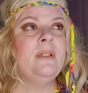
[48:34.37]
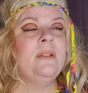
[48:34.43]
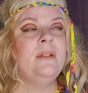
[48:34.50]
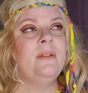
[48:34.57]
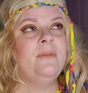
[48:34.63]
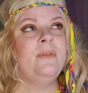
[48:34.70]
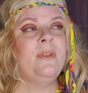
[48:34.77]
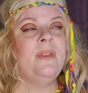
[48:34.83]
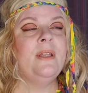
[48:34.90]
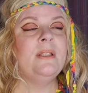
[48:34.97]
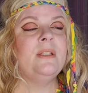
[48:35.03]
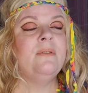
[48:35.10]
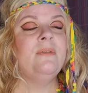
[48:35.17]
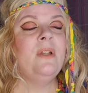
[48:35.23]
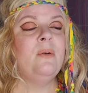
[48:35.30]
for things
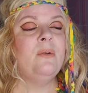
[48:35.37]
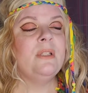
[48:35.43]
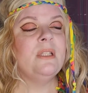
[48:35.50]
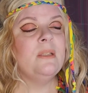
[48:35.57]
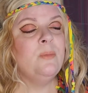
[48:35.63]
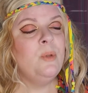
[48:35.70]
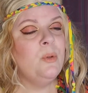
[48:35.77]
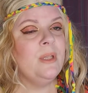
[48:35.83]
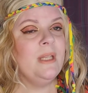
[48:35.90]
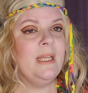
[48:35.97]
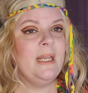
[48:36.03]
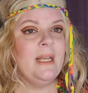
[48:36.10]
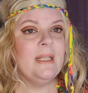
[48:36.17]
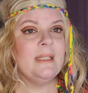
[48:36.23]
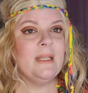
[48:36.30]
to flow as
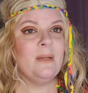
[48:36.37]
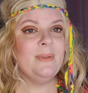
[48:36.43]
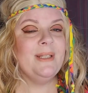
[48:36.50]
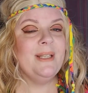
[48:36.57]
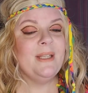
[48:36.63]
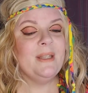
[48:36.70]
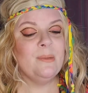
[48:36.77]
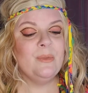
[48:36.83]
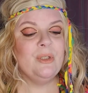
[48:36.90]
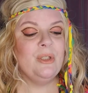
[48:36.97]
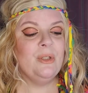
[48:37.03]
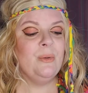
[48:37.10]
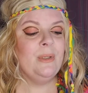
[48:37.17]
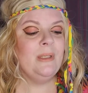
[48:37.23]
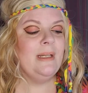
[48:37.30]
smoothly as I would like them
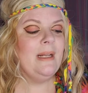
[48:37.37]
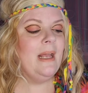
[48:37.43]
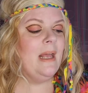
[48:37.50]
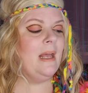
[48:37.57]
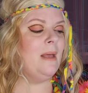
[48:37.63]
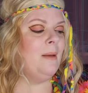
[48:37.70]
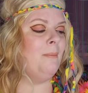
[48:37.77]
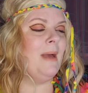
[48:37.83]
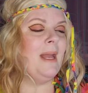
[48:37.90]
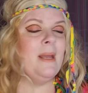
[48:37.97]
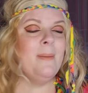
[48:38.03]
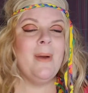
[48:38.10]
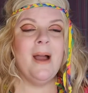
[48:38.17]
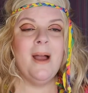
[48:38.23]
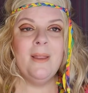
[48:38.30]
to. And my
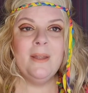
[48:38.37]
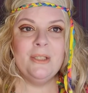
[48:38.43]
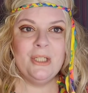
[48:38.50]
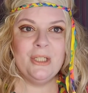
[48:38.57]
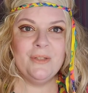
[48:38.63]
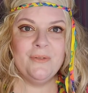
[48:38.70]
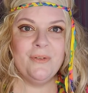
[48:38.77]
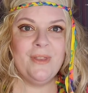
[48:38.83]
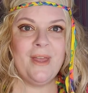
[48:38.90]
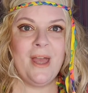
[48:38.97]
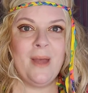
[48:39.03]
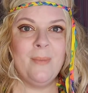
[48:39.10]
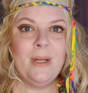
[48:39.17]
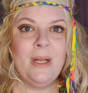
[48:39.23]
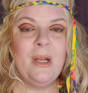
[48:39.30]
apologies for
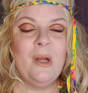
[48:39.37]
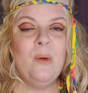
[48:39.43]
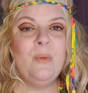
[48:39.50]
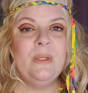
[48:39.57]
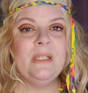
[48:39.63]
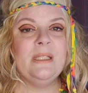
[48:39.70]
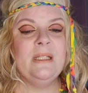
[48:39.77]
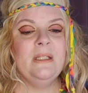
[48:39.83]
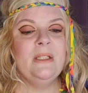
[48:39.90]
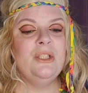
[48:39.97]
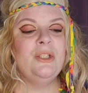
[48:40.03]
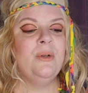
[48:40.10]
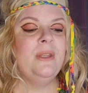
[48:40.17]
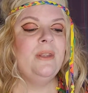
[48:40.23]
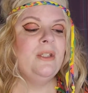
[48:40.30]
that, but I hope you still
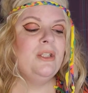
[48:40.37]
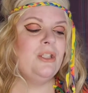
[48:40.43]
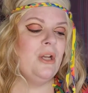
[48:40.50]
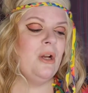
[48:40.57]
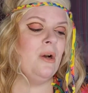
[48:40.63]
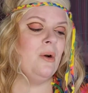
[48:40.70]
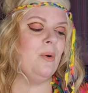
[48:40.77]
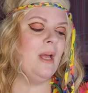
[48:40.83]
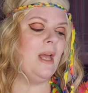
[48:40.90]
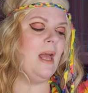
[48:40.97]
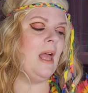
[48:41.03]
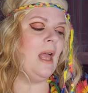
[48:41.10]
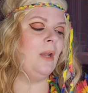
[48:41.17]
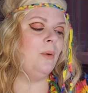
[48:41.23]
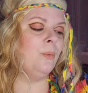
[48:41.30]
enjoyed the show.
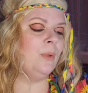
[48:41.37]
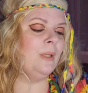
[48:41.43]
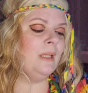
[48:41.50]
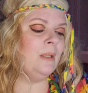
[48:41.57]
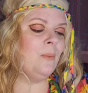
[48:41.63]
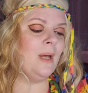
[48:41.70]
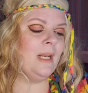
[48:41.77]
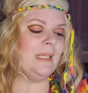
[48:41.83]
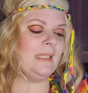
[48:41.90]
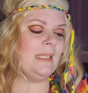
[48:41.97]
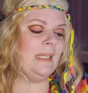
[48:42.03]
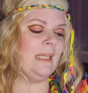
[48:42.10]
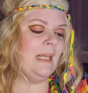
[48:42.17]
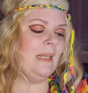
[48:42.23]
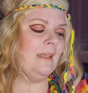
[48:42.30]
I really wanted to
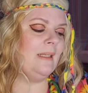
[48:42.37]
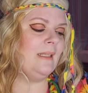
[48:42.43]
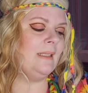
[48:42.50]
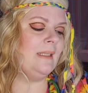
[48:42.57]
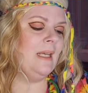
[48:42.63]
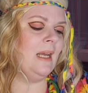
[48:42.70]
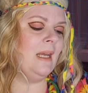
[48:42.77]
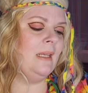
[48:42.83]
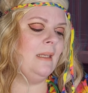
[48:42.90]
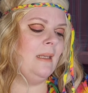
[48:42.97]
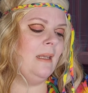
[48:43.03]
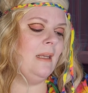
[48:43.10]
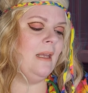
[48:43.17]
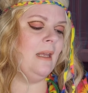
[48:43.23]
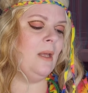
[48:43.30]
get this done
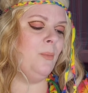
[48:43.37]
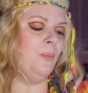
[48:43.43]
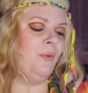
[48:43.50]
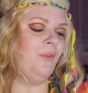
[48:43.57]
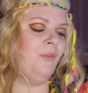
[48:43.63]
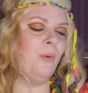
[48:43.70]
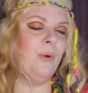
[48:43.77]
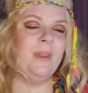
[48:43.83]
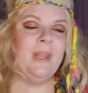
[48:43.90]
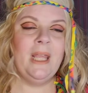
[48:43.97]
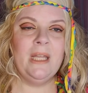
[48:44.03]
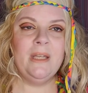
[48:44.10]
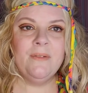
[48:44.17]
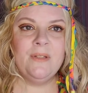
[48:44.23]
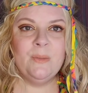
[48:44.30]
before the
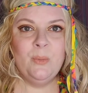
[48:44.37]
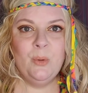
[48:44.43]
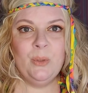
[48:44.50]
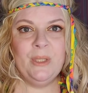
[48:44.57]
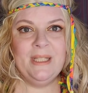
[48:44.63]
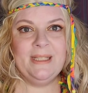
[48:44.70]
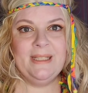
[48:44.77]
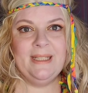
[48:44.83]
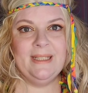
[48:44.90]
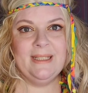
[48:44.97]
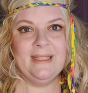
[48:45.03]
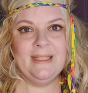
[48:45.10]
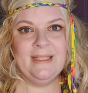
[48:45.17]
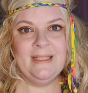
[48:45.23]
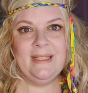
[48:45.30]
end of spooky
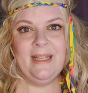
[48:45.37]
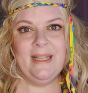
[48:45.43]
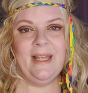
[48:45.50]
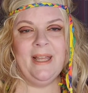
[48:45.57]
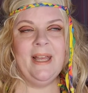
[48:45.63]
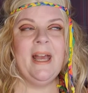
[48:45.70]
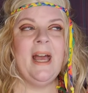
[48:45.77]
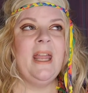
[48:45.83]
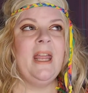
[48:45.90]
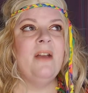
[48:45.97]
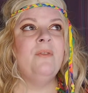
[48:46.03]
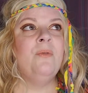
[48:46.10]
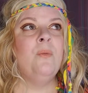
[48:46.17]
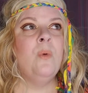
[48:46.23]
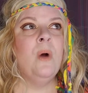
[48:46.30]
season. I
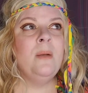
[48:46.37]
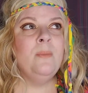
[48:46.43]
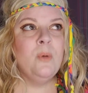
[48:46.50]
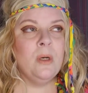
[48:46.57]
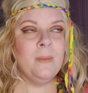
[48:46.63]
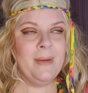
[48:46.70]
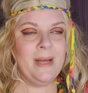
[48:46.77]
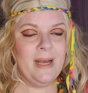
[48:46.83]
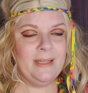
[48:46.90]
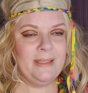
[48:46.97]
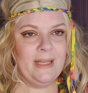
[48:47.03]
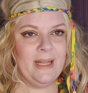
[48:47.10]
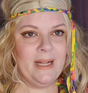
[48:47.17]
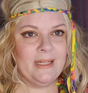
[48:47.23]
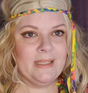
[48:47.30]
have one more
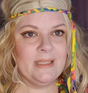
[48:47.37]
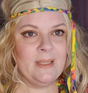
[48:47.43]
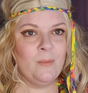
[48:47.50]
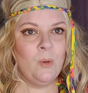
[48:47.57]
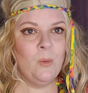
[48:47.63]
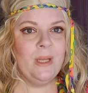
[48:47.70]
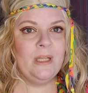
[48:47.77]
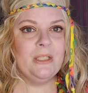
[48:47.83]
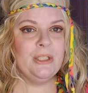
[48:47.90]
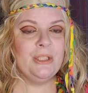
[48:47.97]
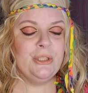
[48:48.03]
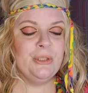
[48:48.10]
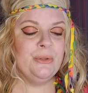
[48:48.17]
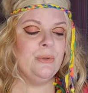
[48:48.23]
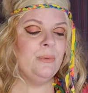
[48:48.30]
podcast I'm going to
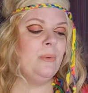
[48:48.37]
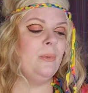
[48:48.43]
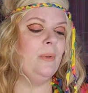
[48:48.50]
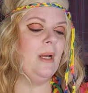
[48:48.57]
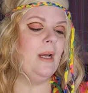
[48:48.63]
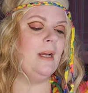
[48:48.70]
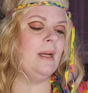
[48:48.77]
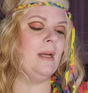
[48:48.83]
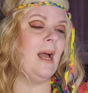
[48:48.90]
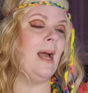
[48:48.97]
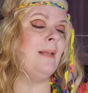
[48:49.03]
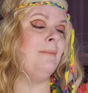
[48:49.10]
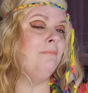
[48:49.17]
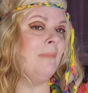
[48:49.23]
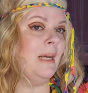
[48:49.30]
do
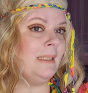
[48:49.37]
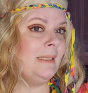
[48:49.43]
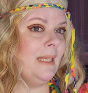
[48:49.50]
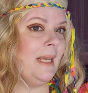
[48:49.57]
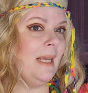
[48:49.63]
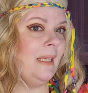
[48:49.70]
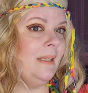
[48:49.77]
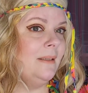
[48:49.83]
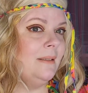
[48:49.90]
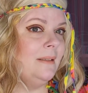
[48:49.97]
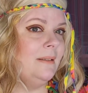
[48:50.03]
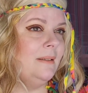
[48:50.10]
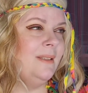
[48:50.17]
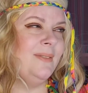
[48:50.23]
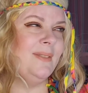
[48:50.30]
on Monday,
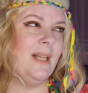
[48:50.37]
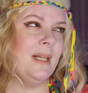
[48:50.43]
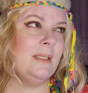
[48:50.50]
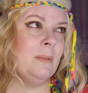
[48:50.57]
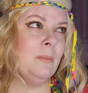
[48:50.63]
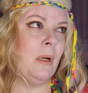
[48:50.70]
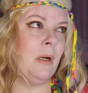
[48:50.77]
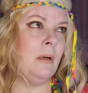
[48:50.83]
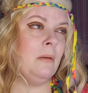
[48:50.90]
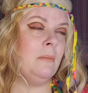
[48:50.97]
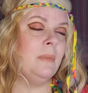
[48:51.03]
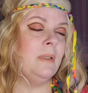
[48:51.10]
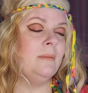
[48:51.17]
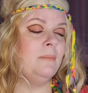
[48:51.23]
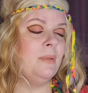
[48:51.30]
if not tomorrow,
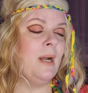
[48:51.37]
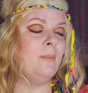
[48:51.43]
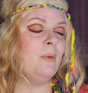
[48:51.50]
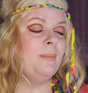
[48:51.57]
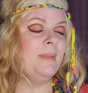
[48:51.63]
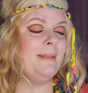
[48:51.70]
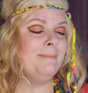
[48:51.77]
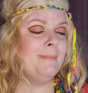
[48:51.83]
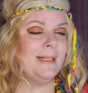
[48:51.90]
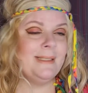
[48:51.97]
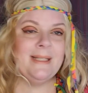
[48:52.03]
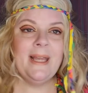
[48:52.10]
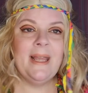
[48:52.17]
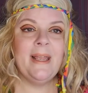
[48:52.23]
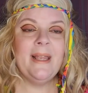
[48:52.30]
but probably
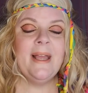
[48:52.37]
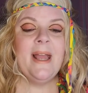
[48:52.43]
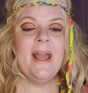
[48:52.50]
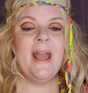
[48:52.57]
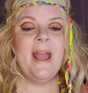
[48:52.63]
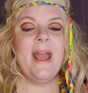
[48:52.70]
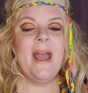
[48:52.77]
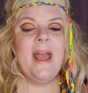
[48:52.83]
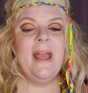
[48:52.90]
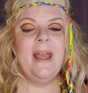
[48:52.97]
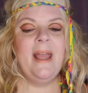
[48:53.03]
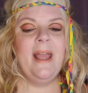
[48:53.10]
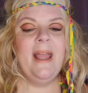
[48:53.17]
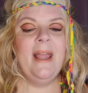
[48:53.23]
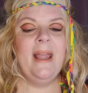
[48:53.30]
Monday.
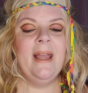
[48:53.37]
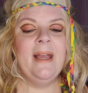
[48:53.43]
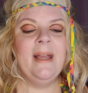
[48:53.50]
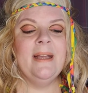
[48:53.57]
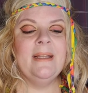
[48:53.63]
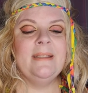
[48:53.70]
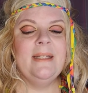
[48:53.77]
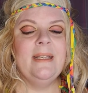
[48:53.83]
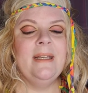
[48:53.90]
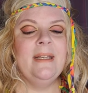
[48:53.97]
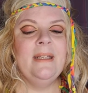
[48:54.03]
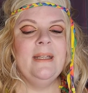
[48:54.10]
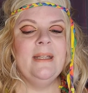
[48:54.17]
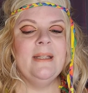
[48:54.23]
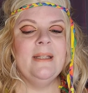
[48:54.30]
And it
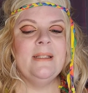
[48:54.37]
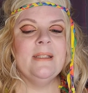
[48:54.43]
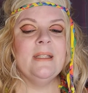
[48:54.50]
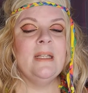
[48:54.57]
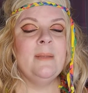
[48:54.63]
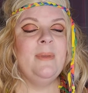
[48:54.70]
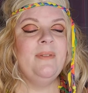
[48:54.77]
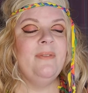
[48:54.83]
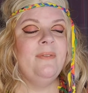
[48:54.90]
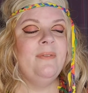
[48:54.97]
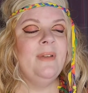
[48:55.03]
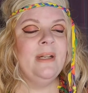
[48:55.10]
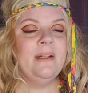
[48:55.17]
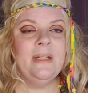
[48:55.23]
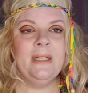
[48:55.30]
is going to be
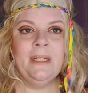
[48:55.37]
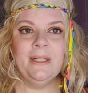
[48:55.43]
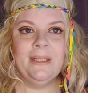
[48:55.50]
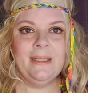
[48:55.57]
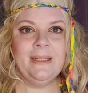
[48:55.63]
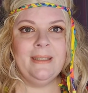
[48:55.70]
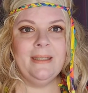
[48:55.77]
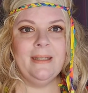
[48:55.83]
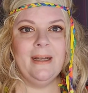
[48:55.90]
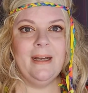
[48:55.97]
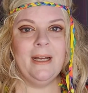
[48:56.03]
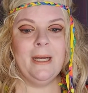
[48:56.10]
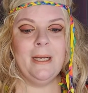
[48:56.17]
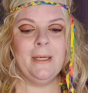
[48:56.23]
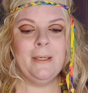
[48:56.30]
very good.
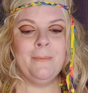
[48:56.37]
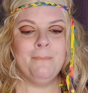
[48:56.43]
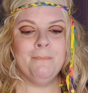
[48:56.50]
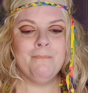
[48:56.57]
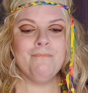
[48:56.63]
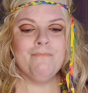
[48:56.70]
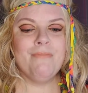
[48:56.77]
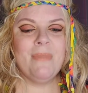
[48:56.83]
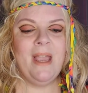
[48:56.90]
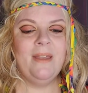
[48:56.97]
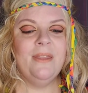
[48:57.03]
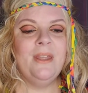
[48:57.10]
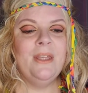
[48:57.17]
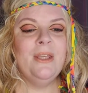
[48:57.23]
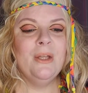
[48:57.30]
I
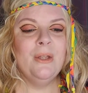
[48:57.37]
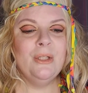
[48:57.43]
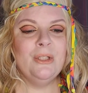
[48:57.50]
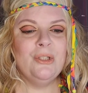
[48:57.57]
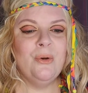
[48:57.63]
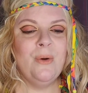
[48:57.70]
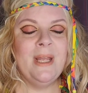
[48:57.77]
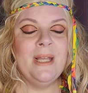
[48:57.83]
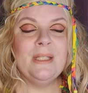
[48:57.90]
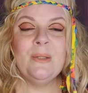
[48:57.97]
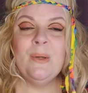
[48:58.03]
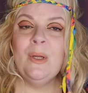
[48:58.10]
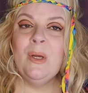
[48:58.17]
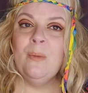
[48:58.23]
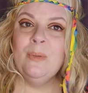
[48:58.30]
think you'll enjoy it, so
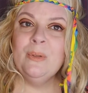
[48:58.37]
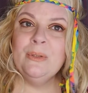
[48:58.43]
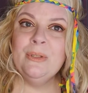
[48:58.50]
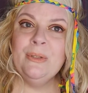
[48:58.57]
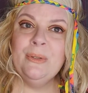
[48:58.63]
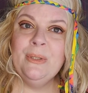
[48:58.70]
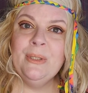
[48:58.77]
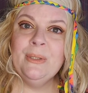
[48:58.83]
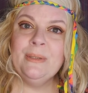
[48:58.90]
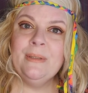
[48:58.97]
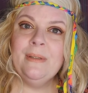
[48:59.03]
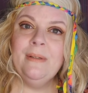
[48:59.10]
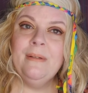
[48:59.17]
I hope you'll tune in.